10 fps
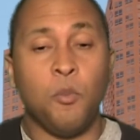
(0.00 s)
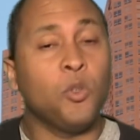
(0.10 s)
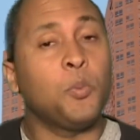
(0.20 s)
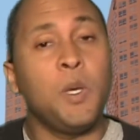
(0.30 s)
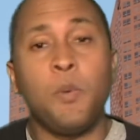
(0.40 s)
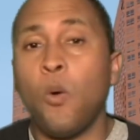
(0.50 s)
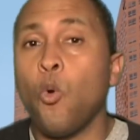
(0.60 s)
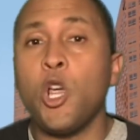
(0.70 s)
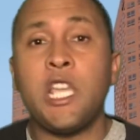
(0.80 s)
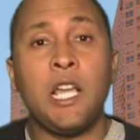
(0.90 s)
Most people are
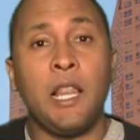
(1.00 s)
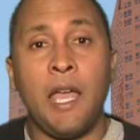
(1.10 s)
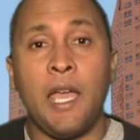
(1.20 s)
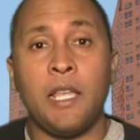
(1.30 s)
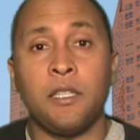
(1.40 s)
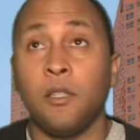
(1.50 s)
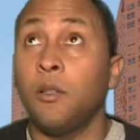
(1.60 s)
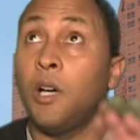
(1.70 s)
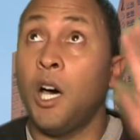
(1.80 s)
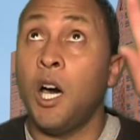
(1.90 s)
working class,
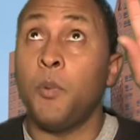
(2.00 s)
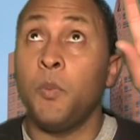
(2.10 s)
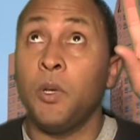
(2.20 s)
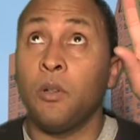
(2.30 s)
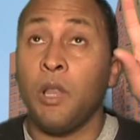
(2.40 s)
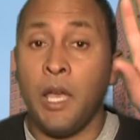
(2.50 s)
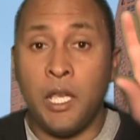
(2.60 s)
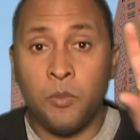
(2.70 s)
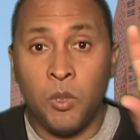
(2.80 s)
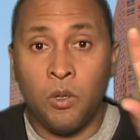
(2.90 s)
upper middle
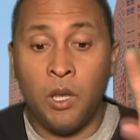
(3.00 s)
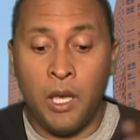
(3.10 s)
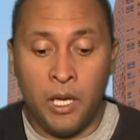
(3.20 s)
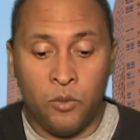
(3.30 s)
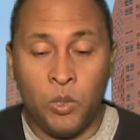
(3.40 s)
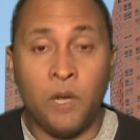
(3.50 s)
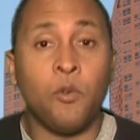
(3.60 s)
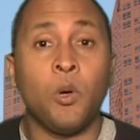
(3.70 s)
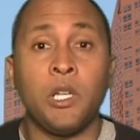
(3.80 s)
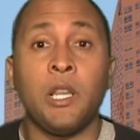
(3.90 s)
class, whatever,
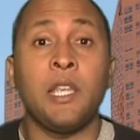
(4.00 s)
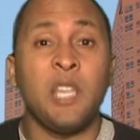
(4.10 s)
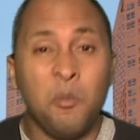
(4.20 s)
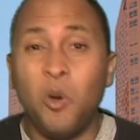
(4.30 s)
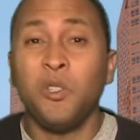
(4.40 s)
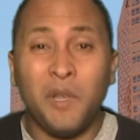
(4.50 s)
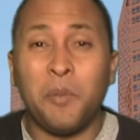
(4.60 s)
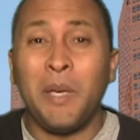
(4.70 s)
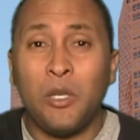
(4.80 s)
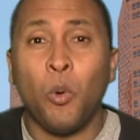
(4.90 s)
working class. Most of
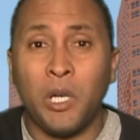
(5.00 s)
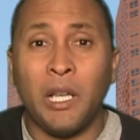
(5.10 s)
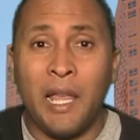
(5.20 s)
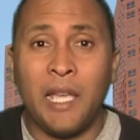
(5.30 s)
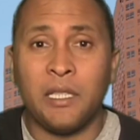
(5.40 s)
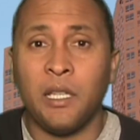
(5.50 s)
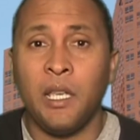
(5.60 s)
us are basically working class.